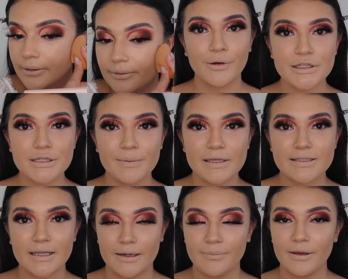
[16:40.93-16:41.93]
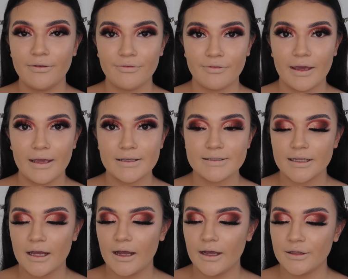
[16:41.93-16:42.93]
I'm going to be setting my face
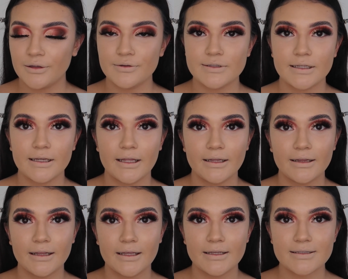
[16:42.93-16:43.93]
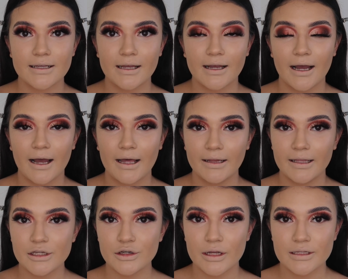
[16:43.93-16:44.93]
using this
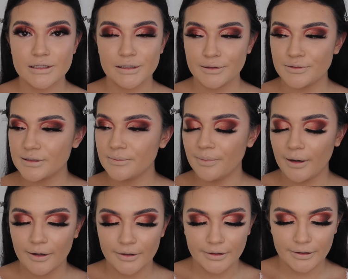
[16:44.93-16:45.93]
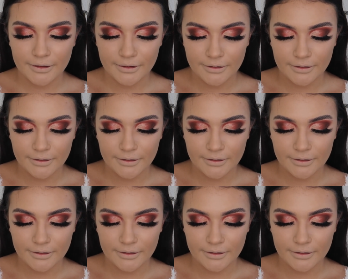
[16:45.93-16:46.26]
Kylie translucent powder.